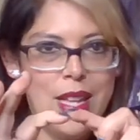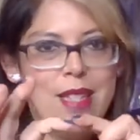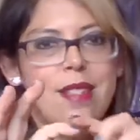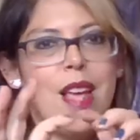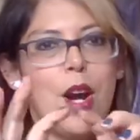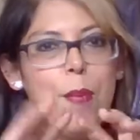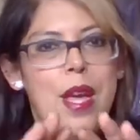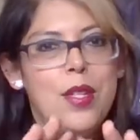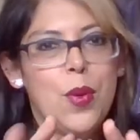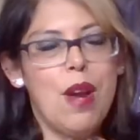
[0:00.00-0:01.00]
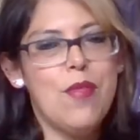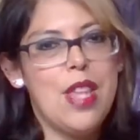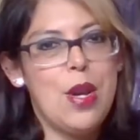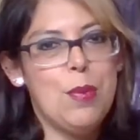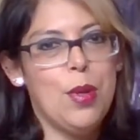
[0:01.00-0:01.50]
centerpiece, whatever
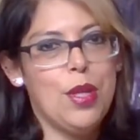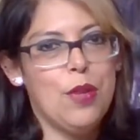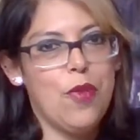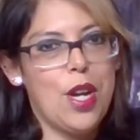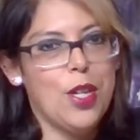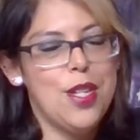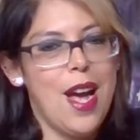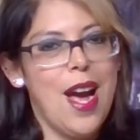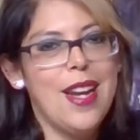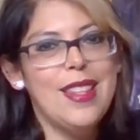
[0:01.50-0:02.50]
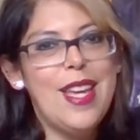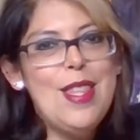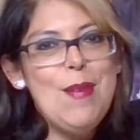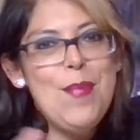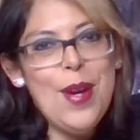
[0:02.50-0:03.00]
that you put your fingers on, like
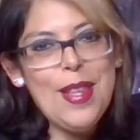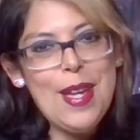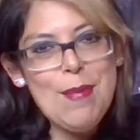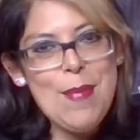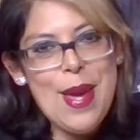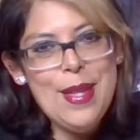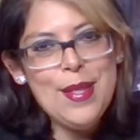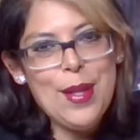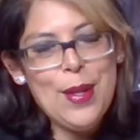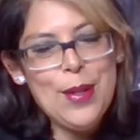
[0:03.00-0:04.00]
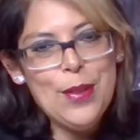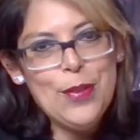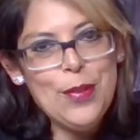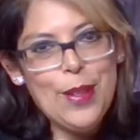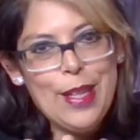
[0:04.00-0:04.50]
they put like a piece
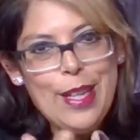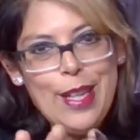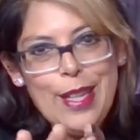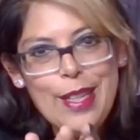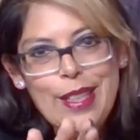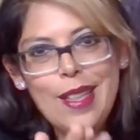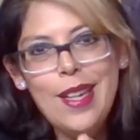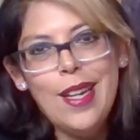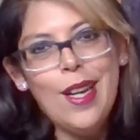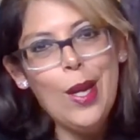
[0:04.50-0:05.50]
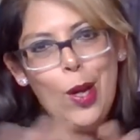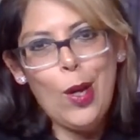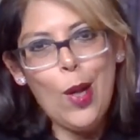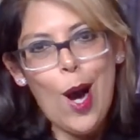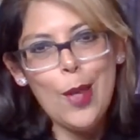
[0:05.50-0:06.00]
of like
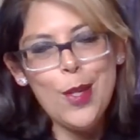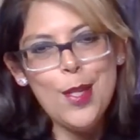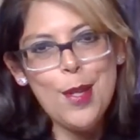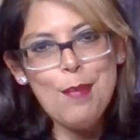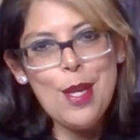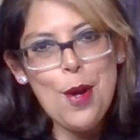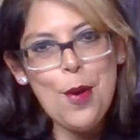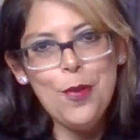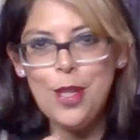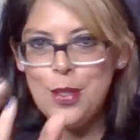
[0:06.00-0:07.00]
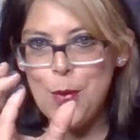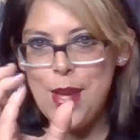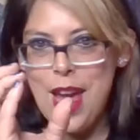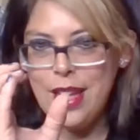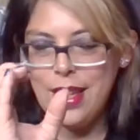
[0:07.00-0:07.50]
cloth or something over it so he
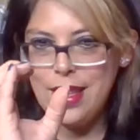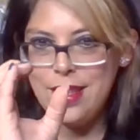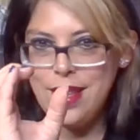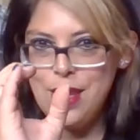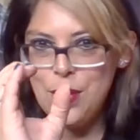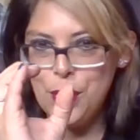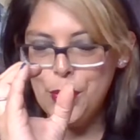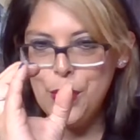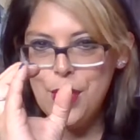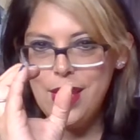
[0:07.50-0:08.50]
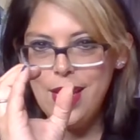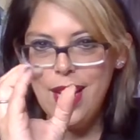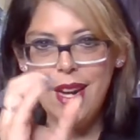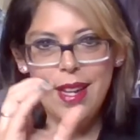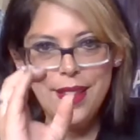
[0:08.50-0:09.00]
can't like see through the
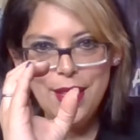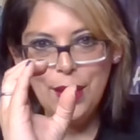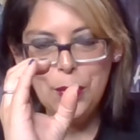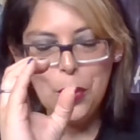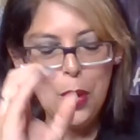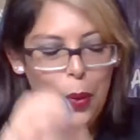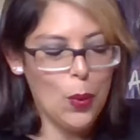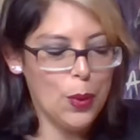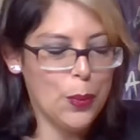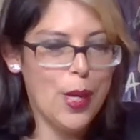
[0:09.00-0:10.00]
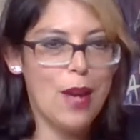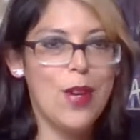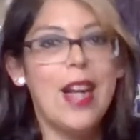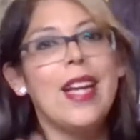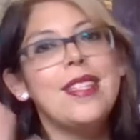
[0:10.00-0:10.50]
uh the little hole or whatever.
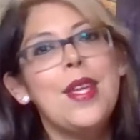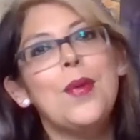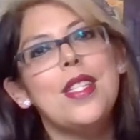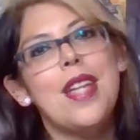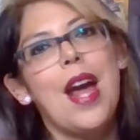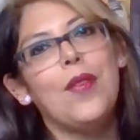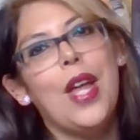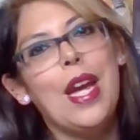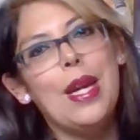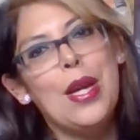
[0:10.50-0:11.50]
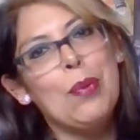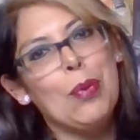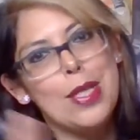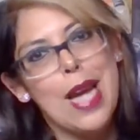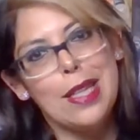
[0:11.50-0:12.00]
I guess they were just kind of like
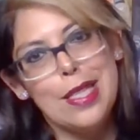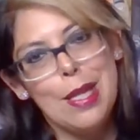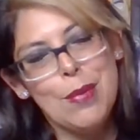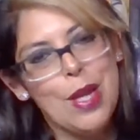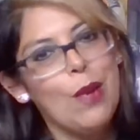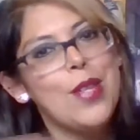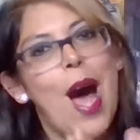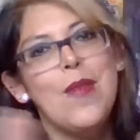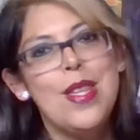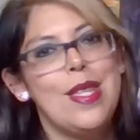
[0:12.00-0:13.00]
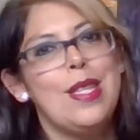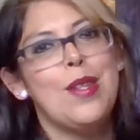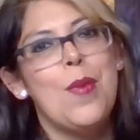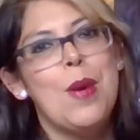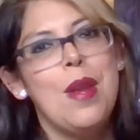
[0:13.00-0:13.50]
protecting themselves. Obviously
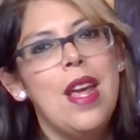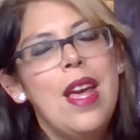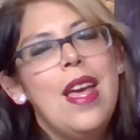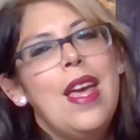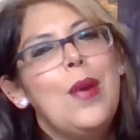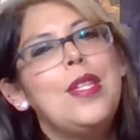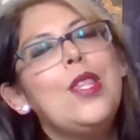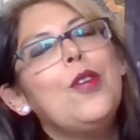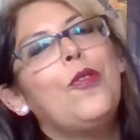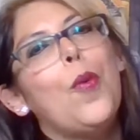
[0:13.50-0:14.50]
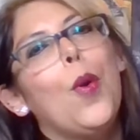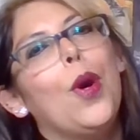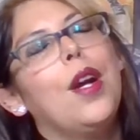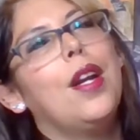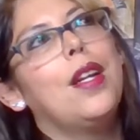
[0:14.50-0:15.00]
someone it was either
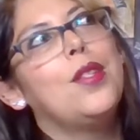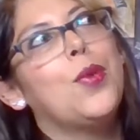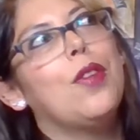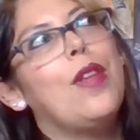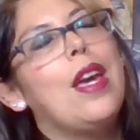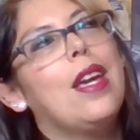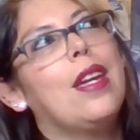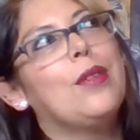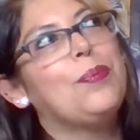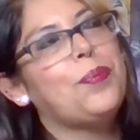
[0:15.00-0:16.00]
for sort of like